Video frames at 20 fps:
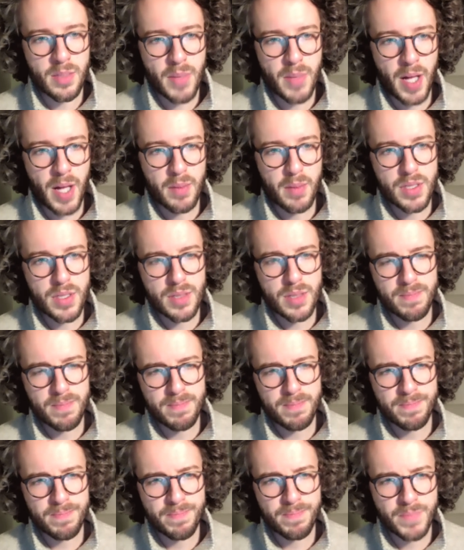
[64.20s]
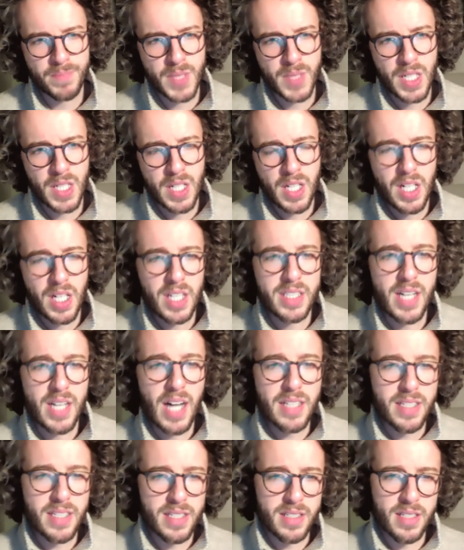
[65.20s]
maps a
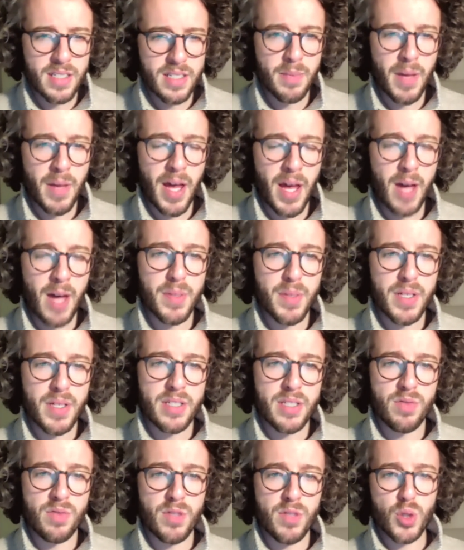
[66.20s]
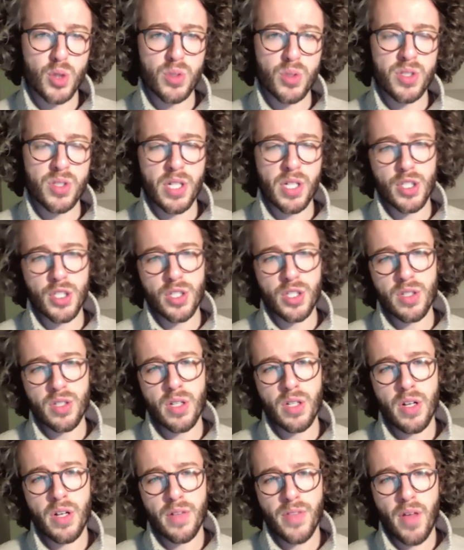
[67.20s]
dot density map is a visualization
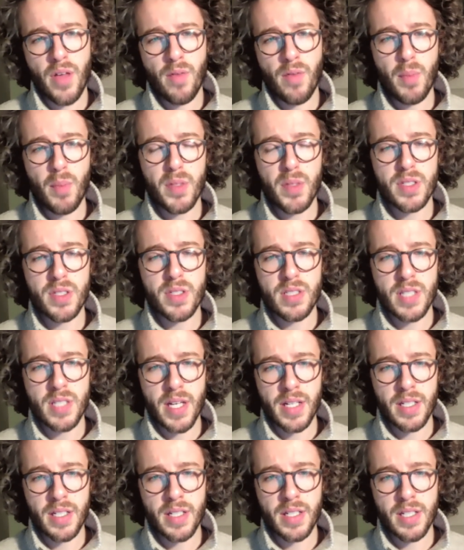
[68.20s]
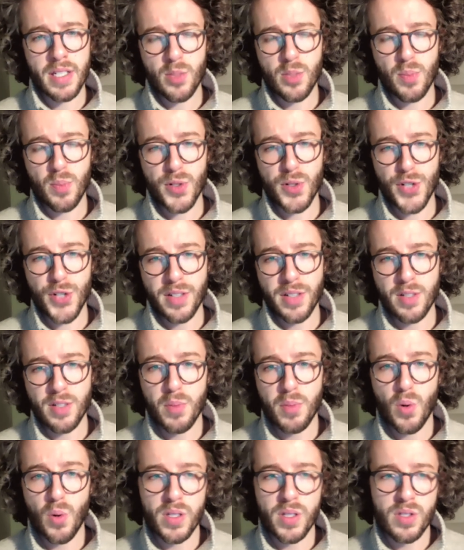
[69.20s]
that represents data as projected
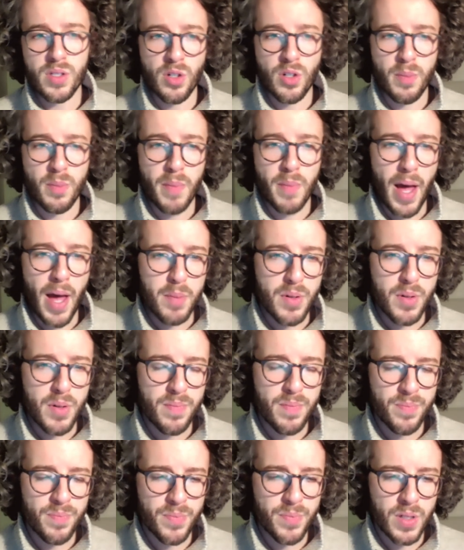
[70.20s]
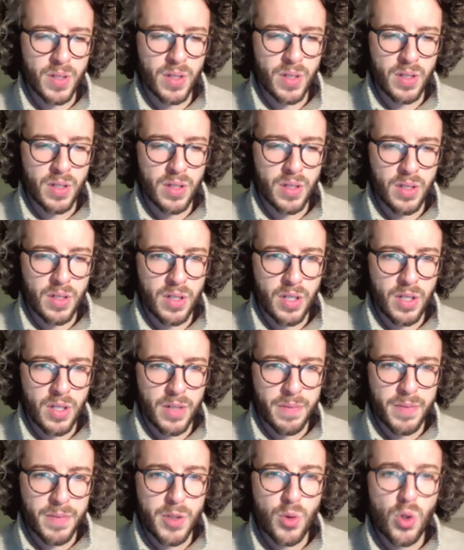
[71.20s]
points on a map.
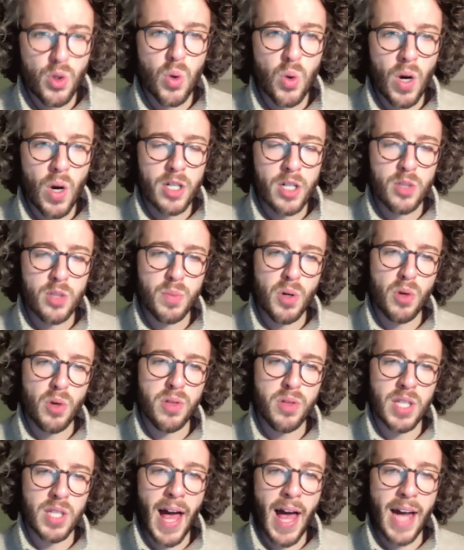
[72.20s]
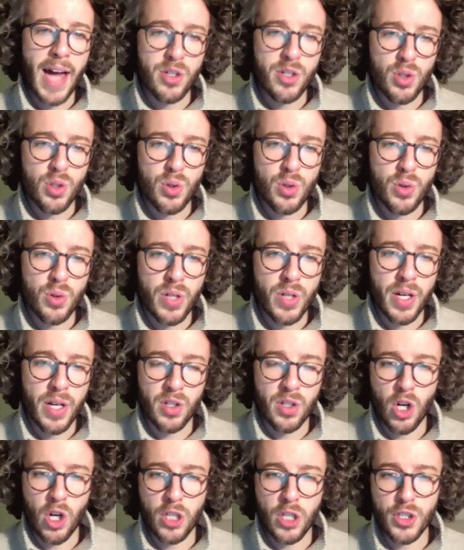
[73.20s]
This requires both a latitude and a
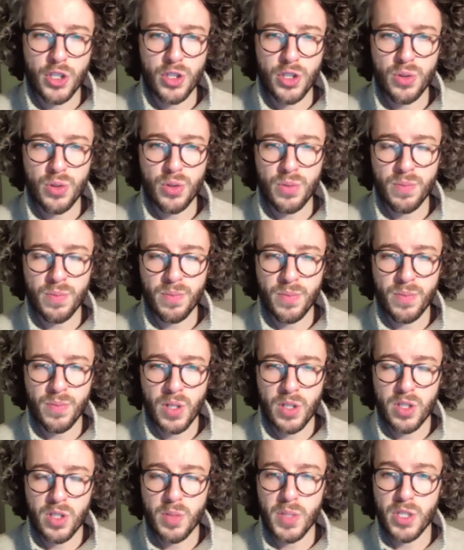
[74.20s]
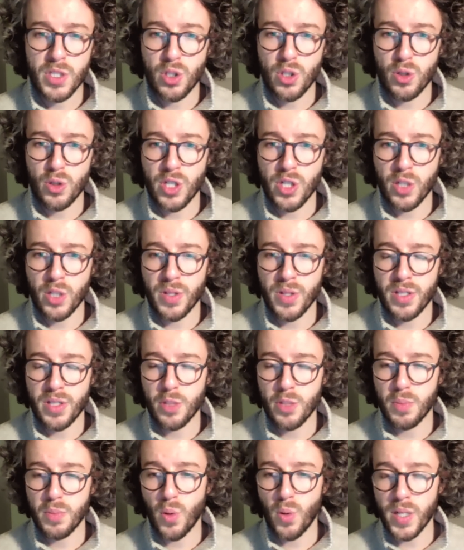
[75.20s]
longitude to be associated with
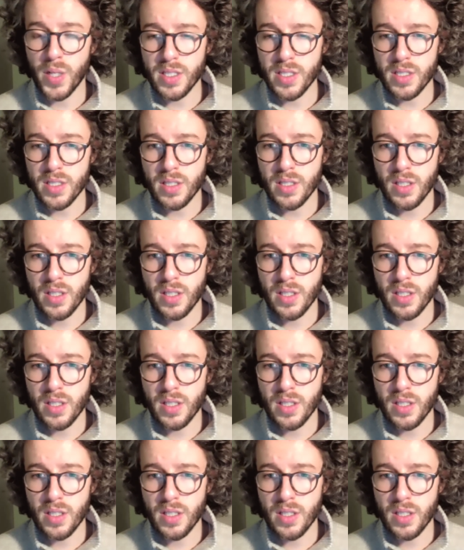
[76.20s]
each point,